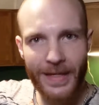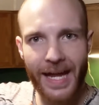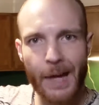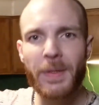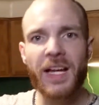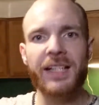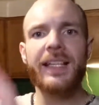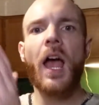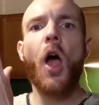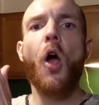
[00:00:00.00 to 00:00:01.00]
okay?
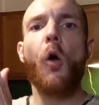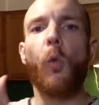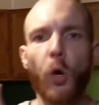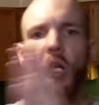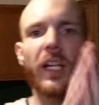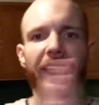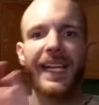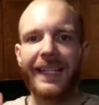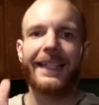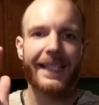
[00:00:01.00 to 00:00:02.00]
Because we're gonna
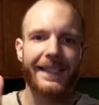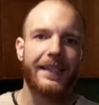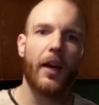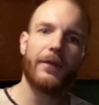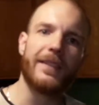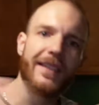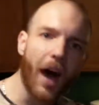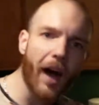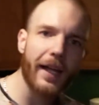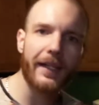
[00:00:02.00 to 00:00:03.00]
get this stuff
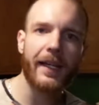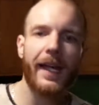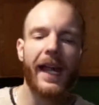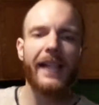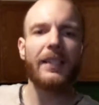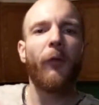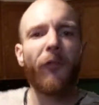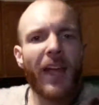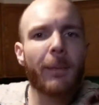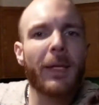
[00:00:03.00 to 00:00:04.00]
done. It's a
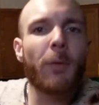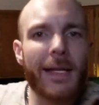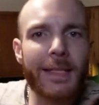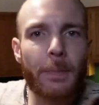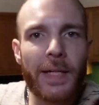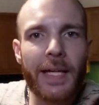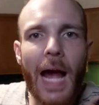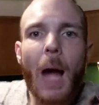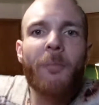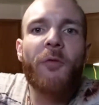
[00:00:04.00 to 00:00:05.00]
family
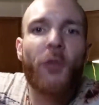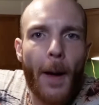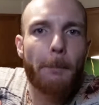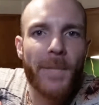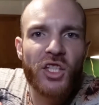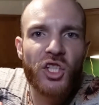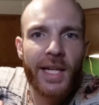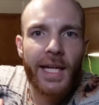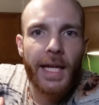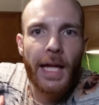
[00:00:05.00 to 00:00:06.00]
recipe. I'm from
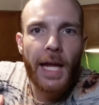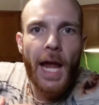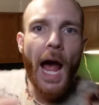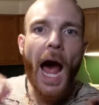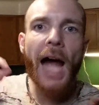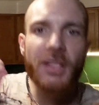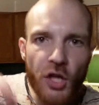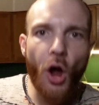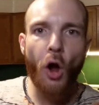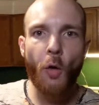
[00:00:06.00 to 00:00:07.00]
Michigan. I
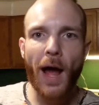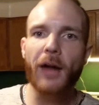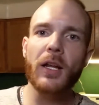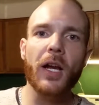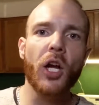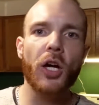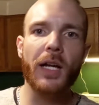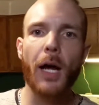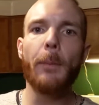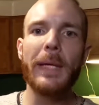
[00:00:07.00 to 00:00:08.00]
know how to
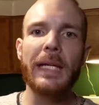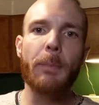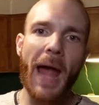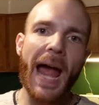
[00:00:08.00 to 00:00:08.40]
cook a meat